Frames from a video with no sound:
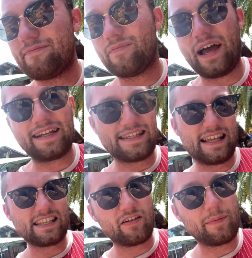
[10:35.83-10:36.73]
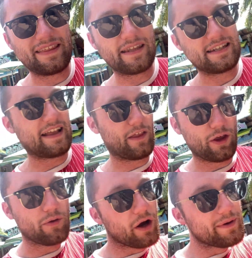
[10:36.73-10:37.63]
that doesn't necessarily mean that the day that
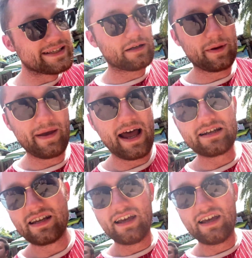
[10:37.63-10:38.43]
you go is going to be bad.